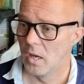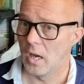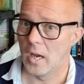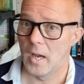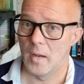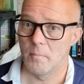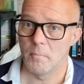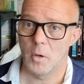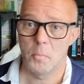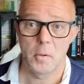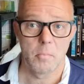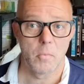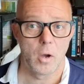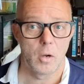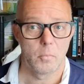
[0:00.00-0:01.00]
up
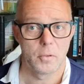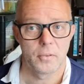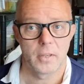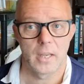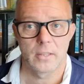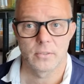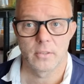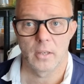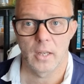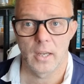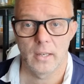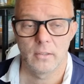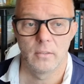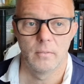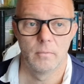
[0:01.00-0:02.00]
in Morpeth
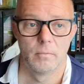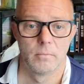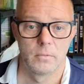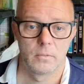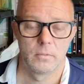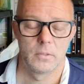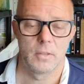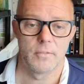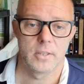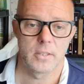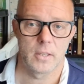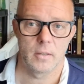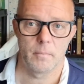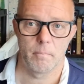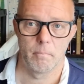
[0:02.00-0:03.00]
yesterday to
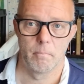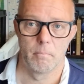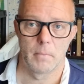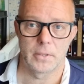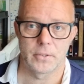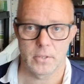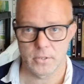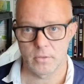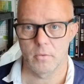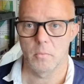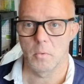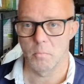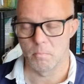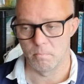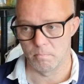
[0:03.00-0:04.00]
visit my sister
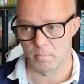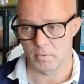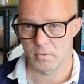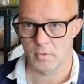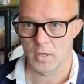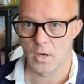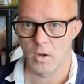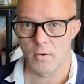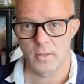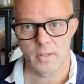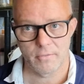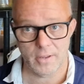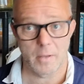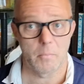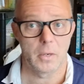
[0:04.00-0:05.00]
and my brother-in-law and
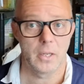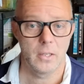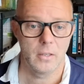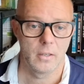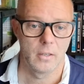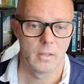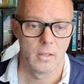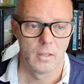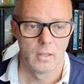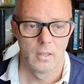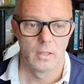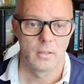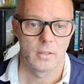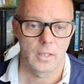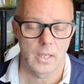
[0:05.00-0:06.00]
the family,
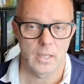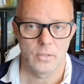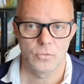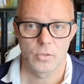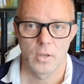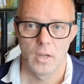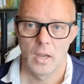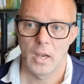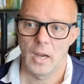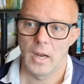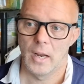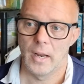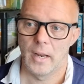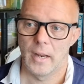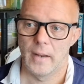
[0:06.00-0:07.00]
the kids,
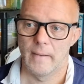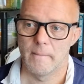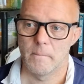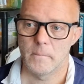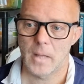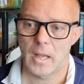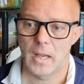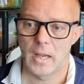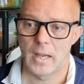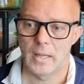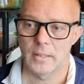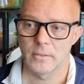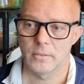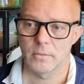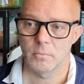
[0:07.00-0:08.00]

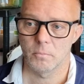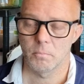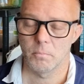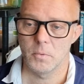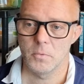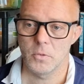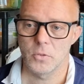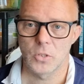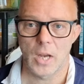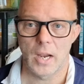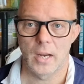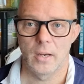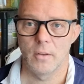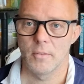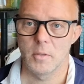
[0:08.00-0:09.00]
and we were just
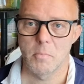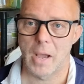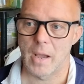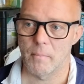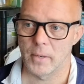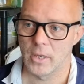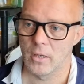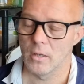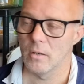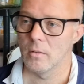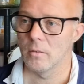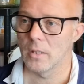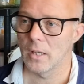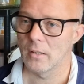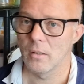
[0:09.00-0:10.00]
chatting over the
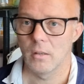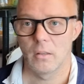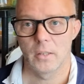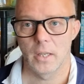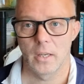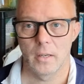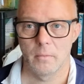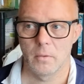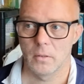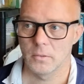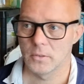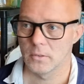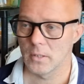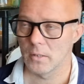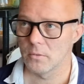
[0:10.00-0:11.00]
barbecue, like, oh yeah, but
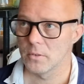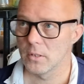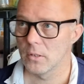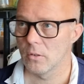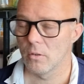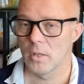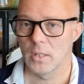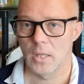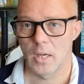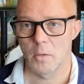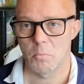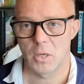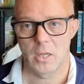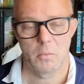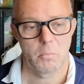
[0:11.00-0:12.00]
how's it going
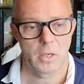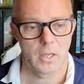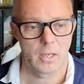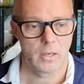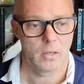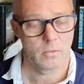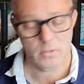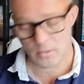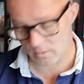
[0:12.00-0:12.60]
now, blah blah,